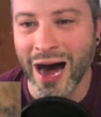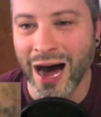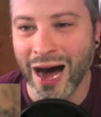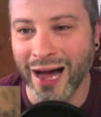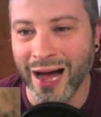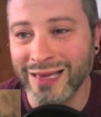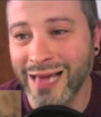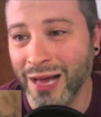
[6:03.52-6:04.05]

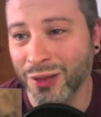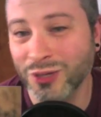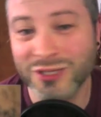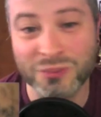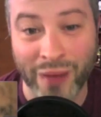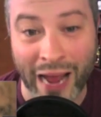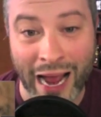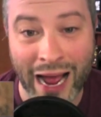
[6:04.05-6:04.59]
yeah, it
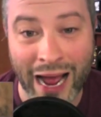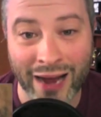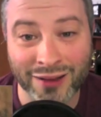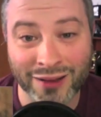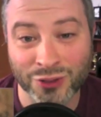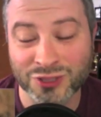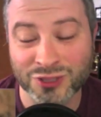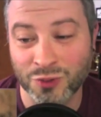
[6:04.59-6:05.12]
looks bad.
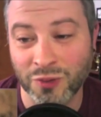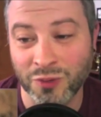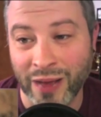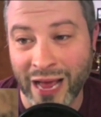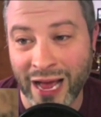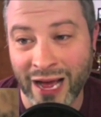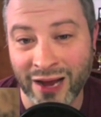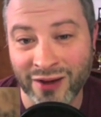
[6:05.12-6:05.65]
It looks real
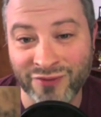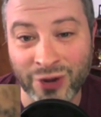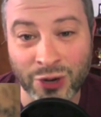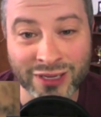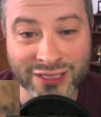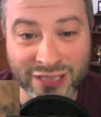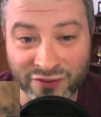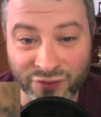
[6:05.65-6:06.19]
bad.
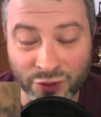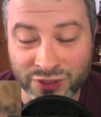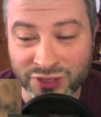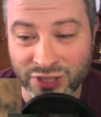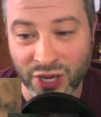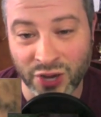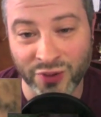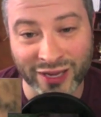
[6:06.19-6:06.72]
Very
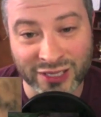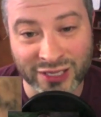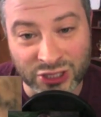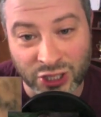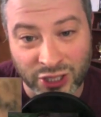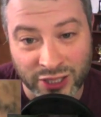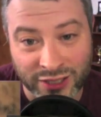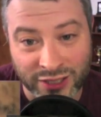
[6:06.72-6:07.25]
diverse though. That's
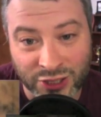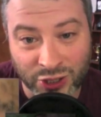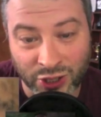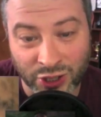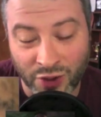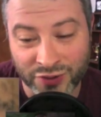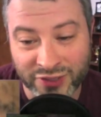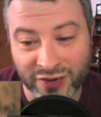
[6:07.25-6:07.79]
good.
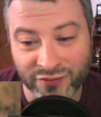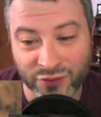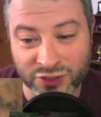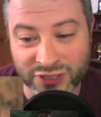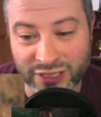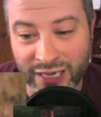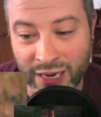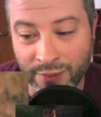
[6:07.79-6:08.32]
Good on the
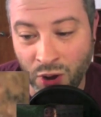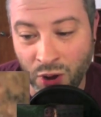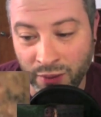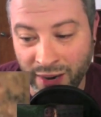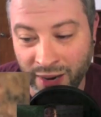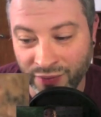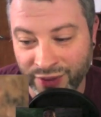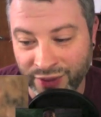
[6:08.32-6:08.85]
diversity. I'm all
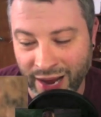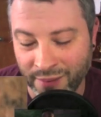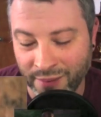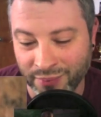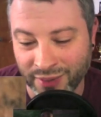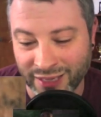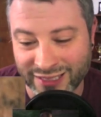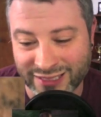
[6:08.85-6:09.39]
about
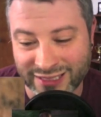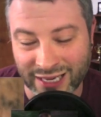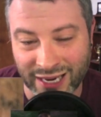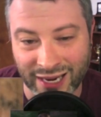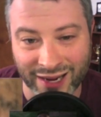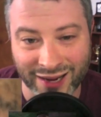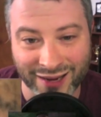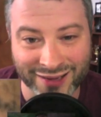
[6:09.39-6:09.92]
that. But
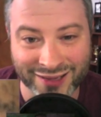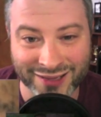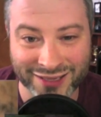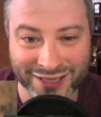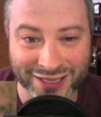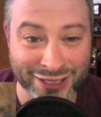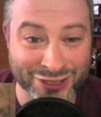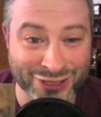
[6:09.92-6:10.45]

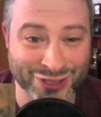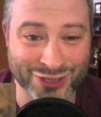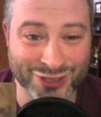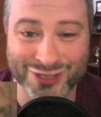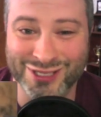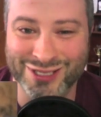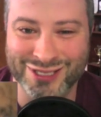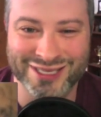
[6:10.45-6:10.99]
this
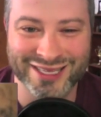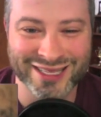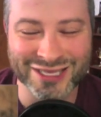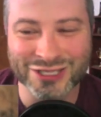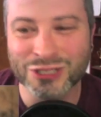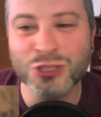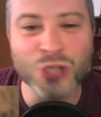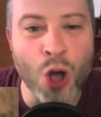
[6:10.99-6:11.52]
looks
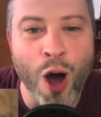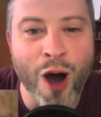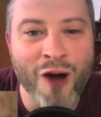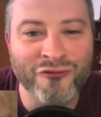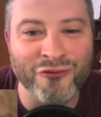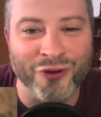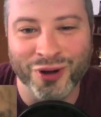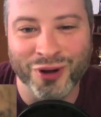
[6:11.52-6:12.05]

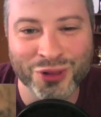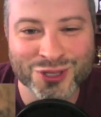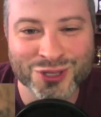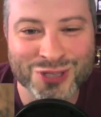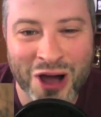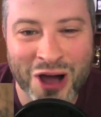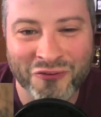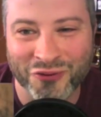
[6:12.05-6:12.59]
awful. It
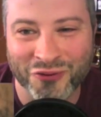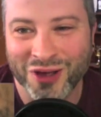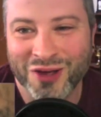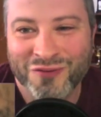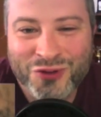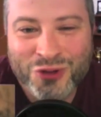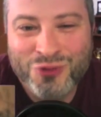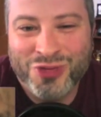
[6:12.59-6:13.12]
looks awful.
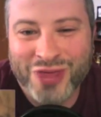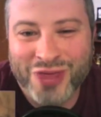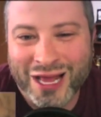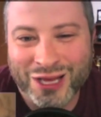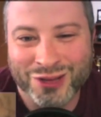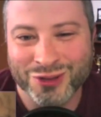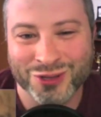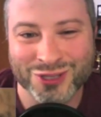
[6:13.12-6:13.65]
If you think
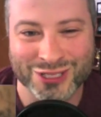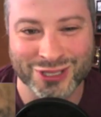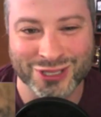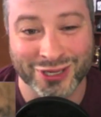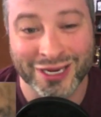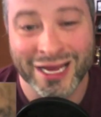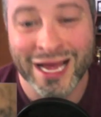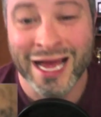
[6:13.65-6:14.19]
it looks
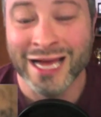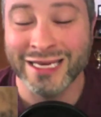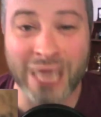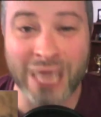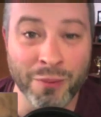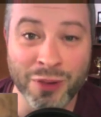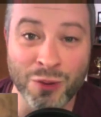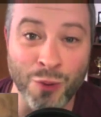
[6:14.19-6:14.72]
good,
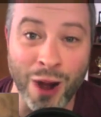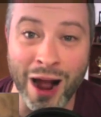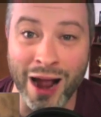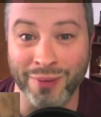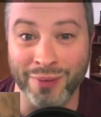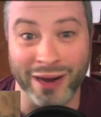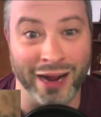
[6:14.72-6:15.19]
tell me why, but